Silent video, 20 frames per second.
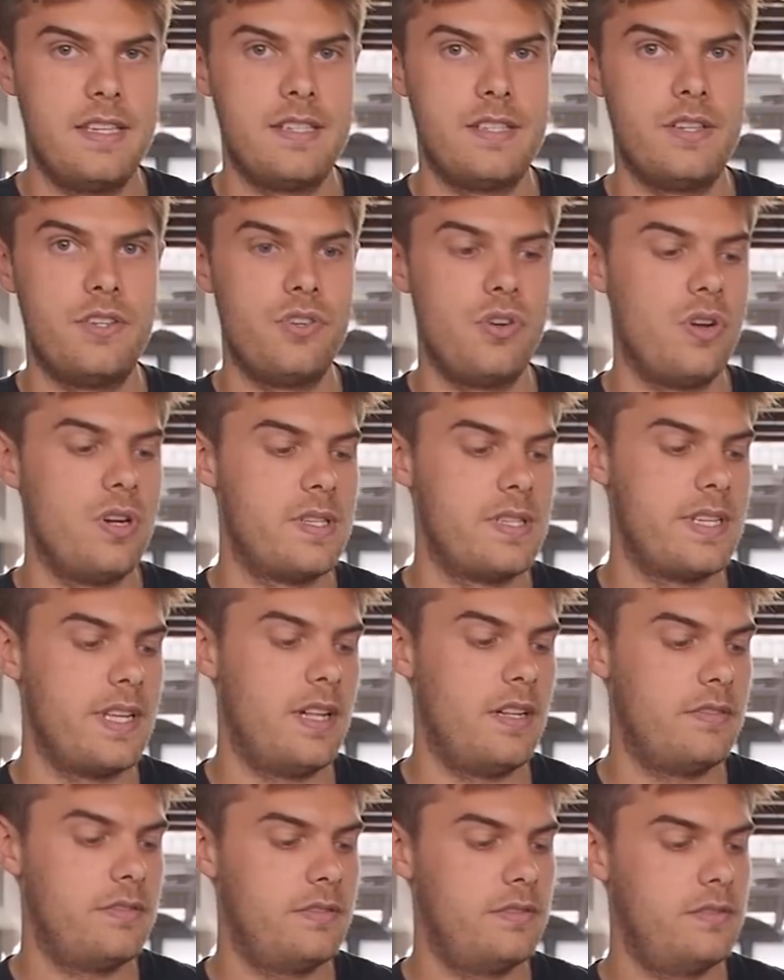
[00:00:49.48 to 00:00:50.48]
is the drone
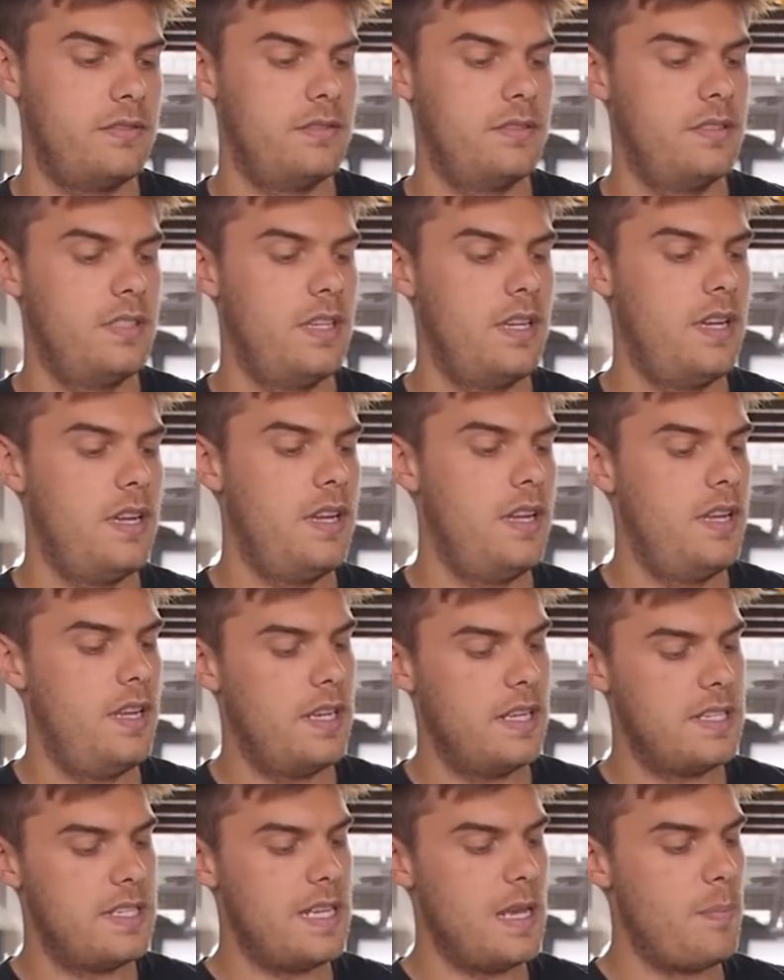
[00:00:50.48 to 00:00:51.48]
itself.
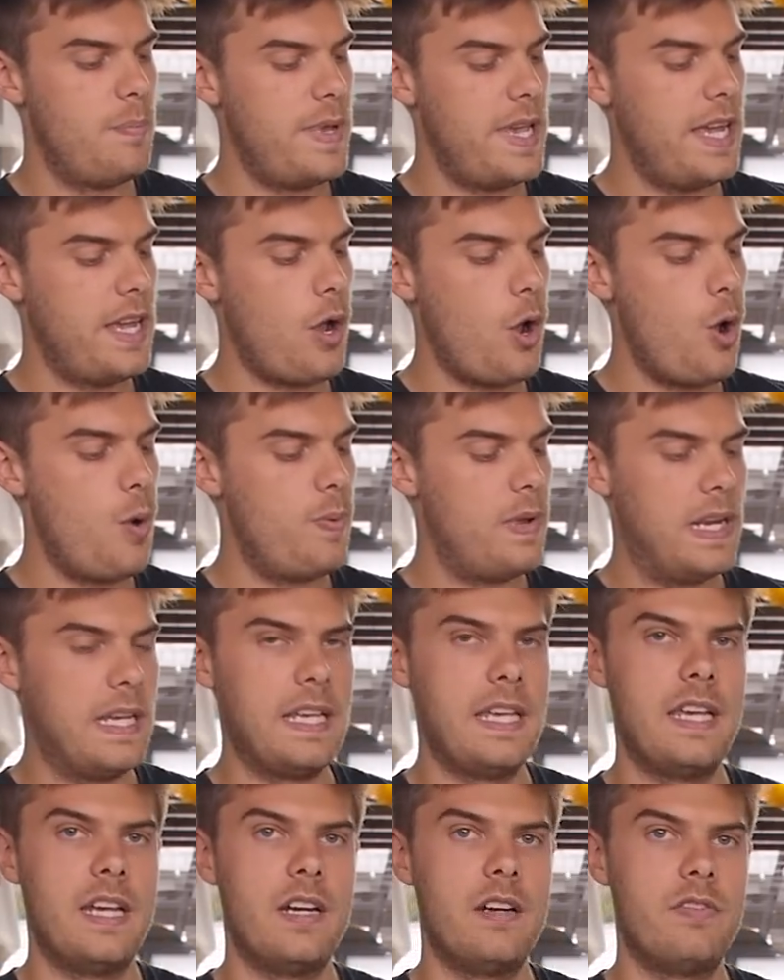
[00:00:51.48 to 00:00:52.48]
You see a big opening
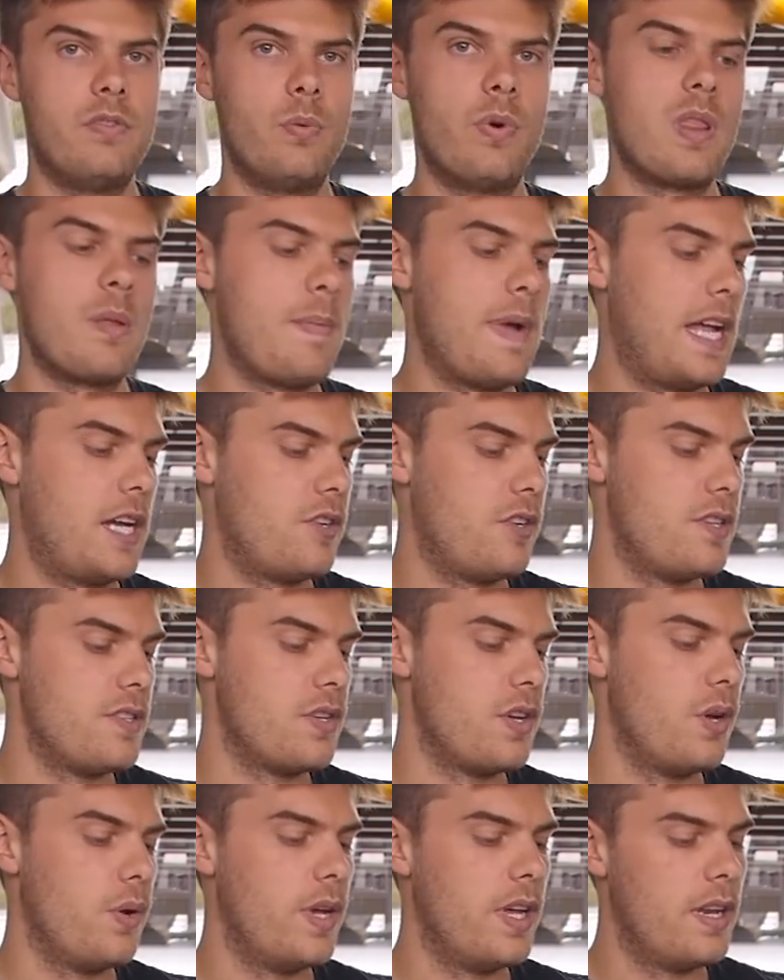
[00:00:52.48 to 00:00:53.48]
here for where the batteries
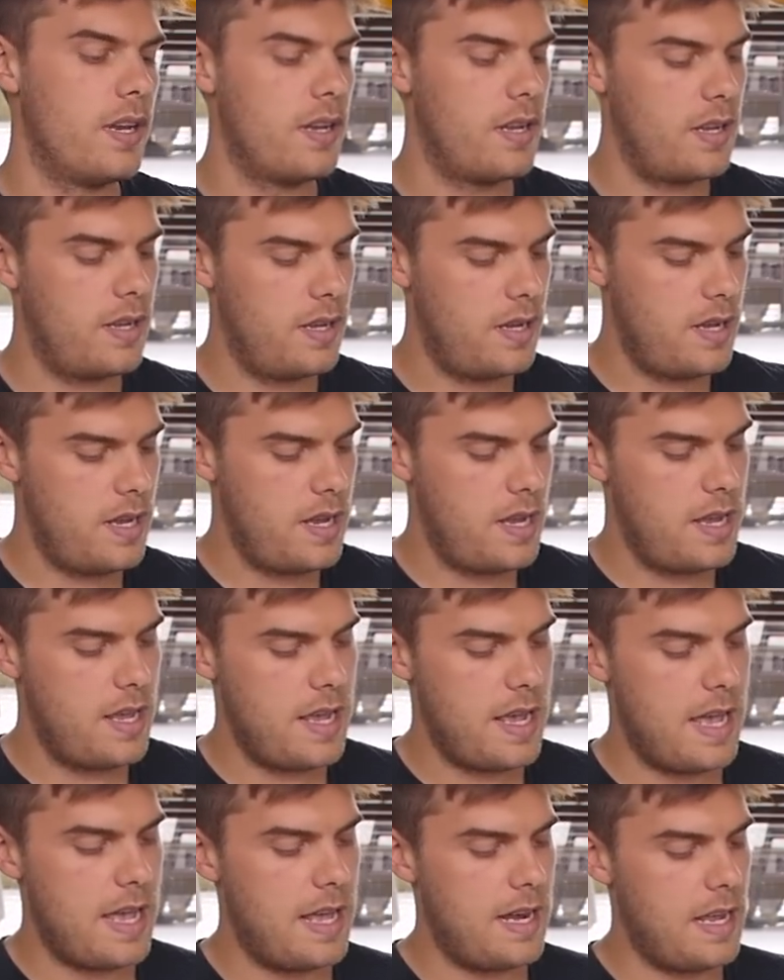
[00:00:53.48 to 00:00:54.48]
go in.
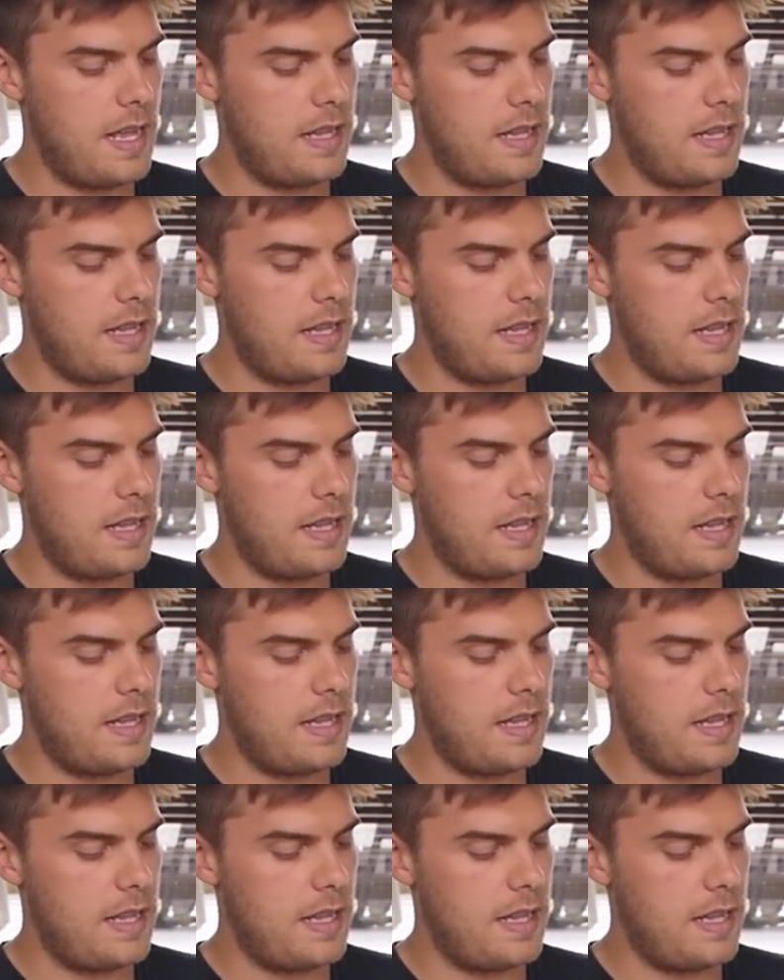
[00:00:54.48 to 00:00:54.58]
And